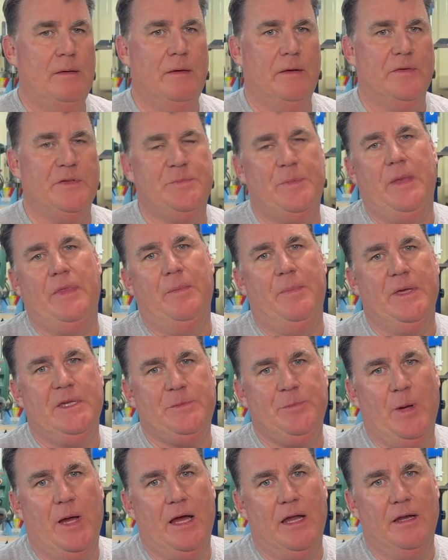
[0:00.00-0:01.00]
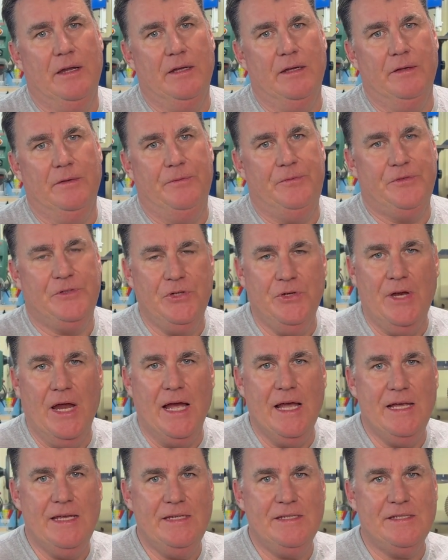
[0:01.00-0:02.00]
Spent the best part of 2
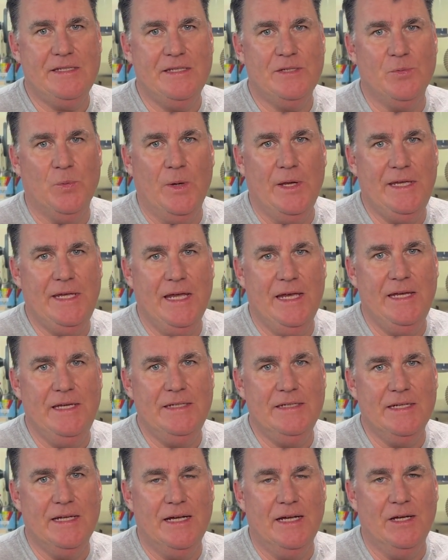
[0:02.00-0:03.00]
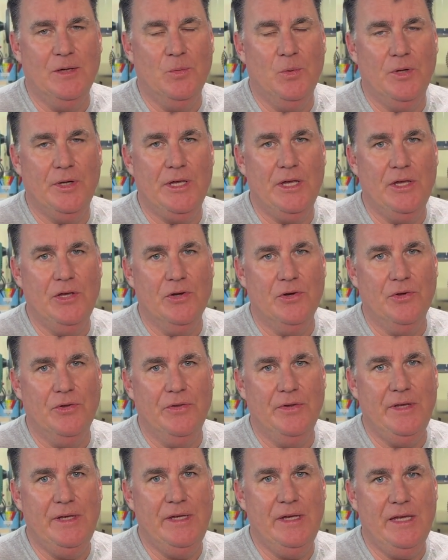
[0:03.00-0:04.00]
days this weekend working
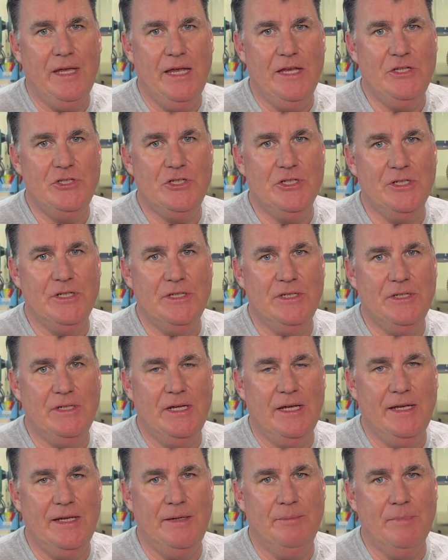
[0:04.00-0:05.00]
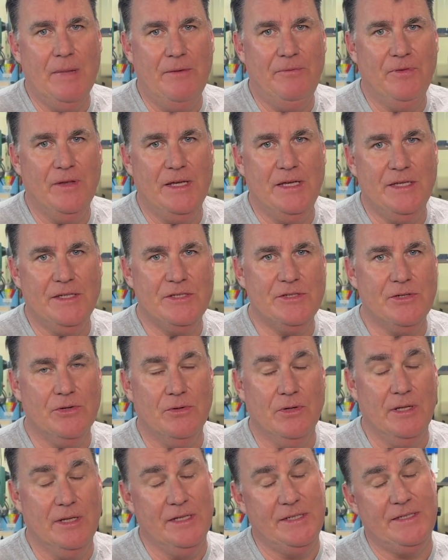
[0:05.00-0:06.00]
on the engine and muffler
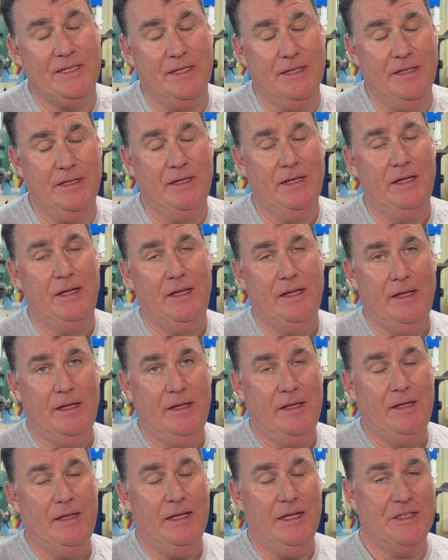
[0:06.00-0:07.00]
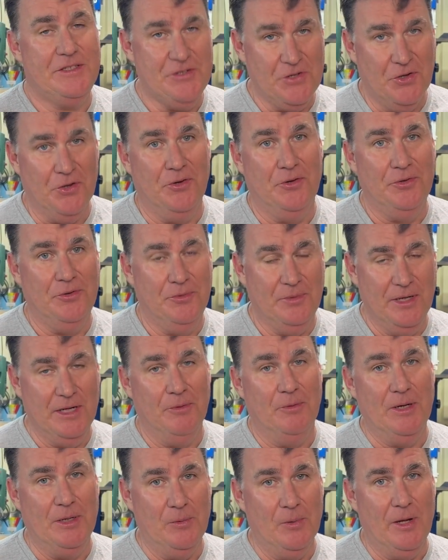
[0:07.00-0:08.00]
install. And listen, it's gone
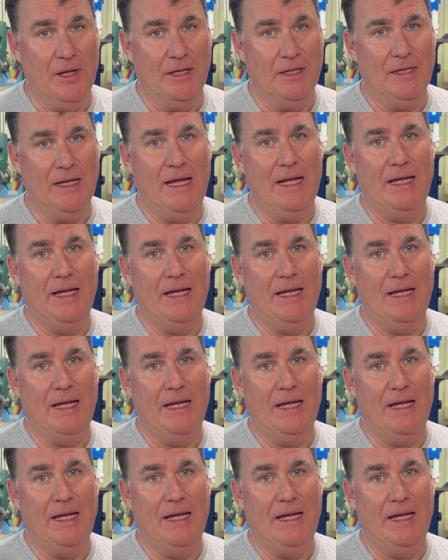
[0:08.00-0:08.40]
really well.